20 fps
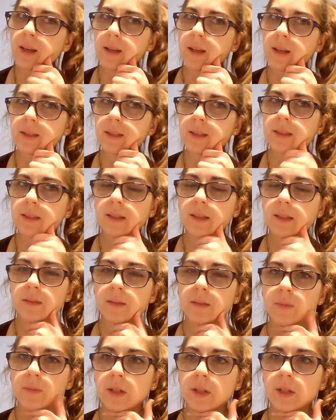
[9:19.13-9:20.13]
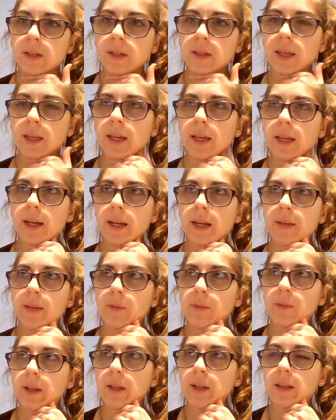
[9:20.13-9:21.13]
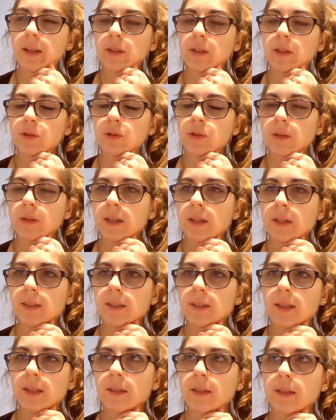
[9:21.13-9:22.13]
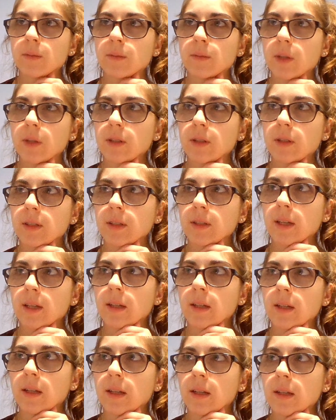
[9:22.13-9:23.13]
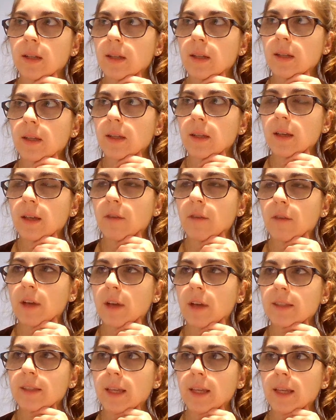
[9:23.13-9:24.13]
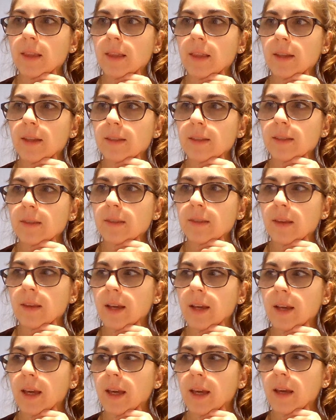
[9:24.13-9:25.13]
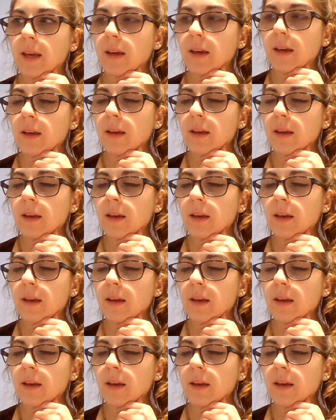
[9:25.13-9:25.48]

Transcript: is this, can I really trust this person if I say this thing,